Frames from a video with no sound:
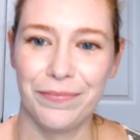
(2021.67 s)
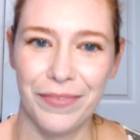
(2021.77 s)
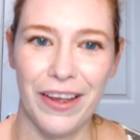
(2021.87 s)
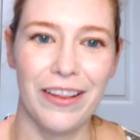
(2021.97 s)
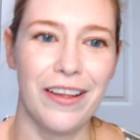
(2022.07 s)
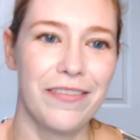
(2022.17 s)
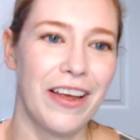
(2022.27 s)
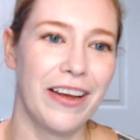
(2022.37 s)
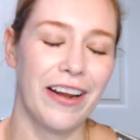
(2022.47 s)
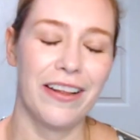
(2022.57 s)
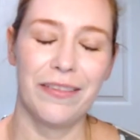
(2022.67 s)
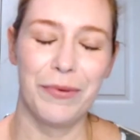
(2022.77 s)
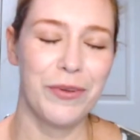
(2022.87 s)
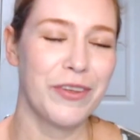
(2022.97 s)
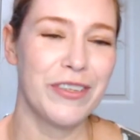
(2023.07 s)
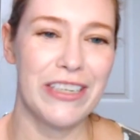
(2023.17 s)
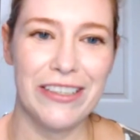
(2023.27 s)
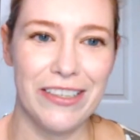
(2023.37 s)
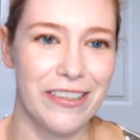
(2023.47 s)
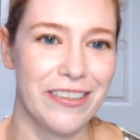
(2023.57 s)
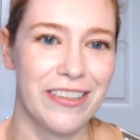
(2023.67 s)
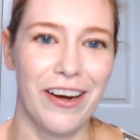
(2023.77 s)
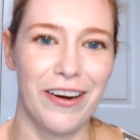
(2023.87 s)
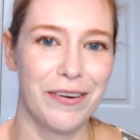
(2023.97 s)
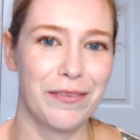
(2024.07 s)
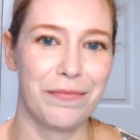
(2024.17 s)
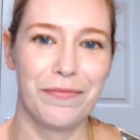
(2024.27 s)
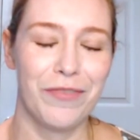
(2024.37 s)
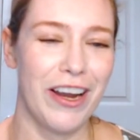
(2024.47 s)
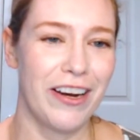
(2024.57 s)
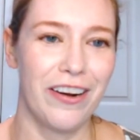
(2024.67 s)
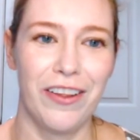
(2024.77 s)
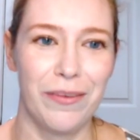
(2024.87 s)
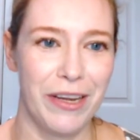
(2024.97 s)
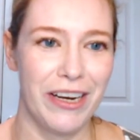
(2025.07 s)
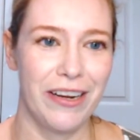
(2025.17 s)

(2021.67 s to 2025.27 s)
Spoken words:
I love that. Both those answers are right on the money.